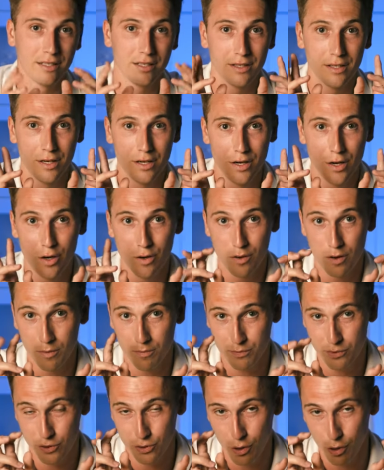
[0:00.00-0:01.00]
the
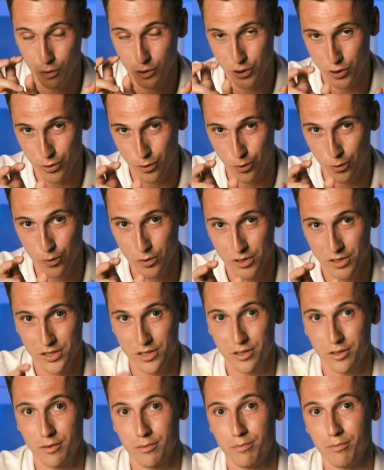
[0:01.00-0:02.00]
approach course,
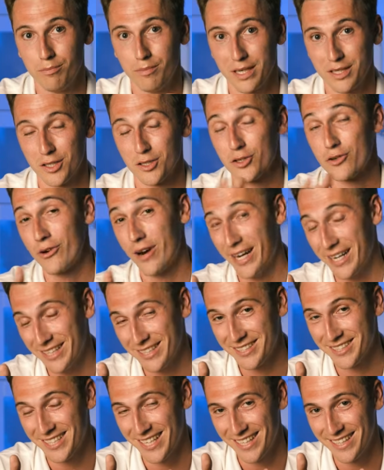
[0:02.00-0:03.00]
but the track
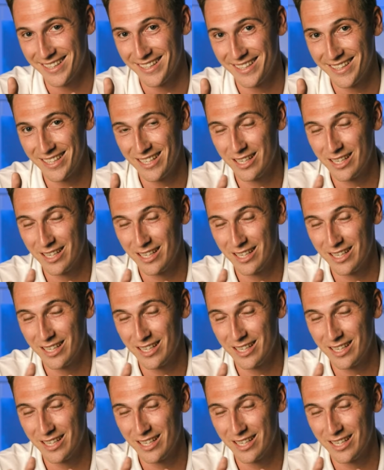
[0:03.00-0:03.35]
is then.